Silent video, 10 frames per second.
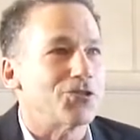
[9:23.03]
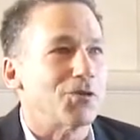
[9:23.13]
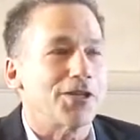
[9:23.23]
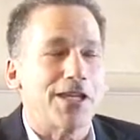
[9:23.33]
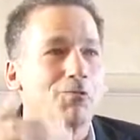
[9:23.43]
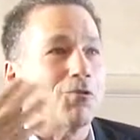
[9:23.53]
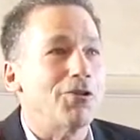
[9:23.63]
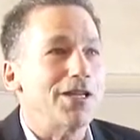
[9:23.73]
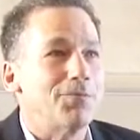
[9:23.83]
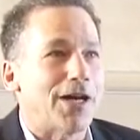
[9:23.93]
What are they
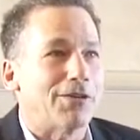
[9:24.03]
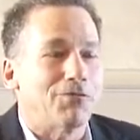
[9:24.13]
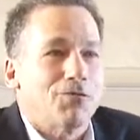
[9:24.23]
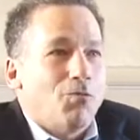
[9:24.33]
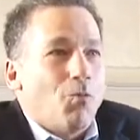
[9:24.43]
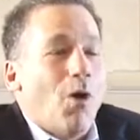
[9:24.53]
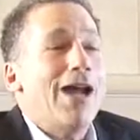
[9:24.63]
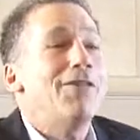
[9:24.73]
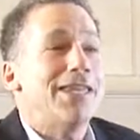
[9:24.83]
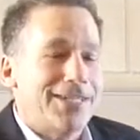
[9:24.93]
worried about? Why
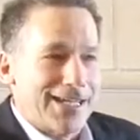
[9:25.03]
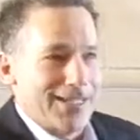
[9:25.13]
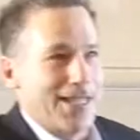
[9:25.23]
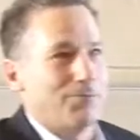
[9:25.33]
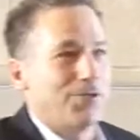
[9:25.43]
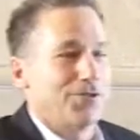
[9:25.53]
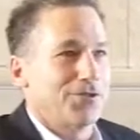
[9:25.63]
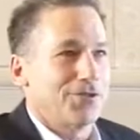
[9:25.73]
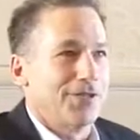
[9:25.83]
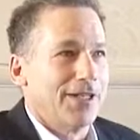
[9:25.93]
are they taking that position?